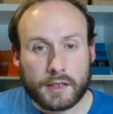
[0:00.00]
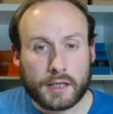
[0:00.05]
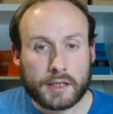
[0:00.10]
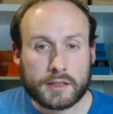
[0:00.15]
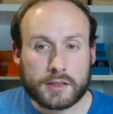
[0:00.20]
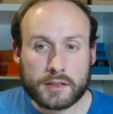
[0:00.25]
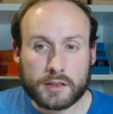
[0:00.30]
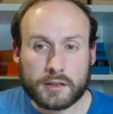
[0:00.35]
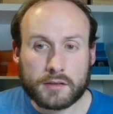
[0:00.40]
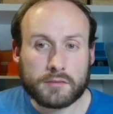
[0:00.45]

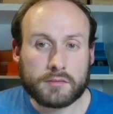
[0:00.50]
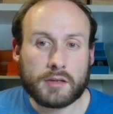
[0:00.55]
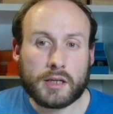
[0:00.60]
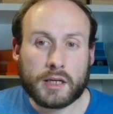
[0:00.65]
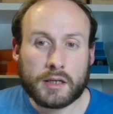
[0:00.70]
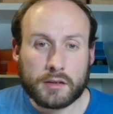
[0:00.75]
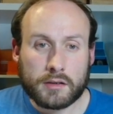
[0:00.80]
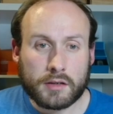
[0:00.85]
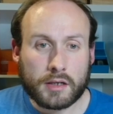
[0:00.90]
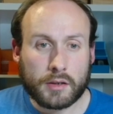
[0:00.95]
It's I
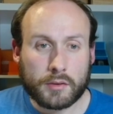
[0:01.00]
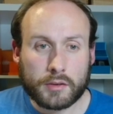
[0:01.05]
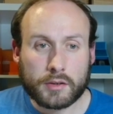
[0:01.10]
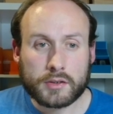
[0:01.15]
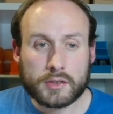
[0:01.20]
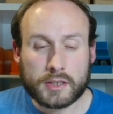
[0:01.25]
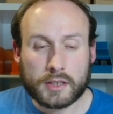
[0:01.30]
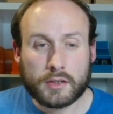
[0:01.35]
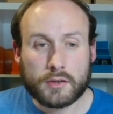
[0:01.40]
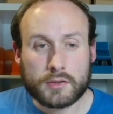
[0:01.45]

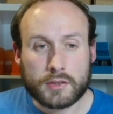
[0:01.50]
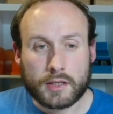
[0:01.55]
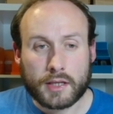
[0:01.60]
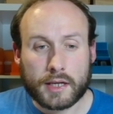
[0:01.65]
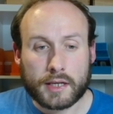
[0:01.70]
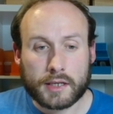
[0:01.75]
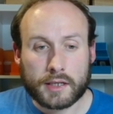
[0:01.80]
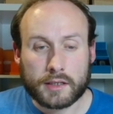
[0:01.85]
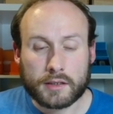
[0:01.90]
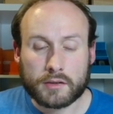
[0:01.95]
could see using
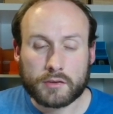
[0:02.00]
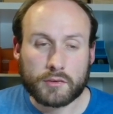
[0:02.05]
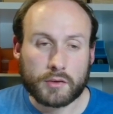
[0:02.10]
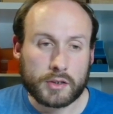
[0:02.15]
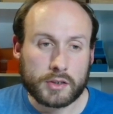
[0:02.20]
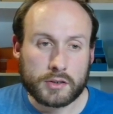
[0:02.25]
that in